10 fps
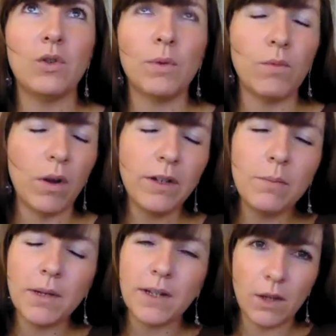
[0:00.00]
Do we want to
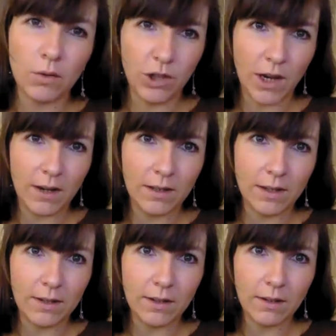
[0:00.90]
be
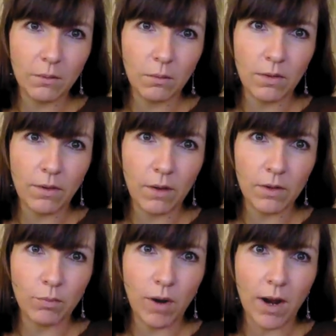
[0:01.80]
associated with
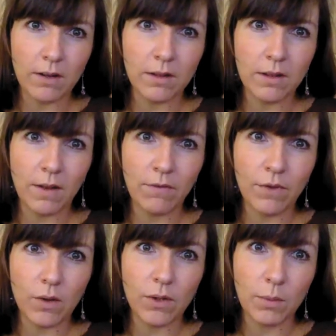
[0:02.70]
those brands and
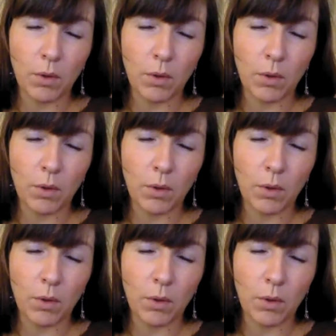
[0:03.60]
those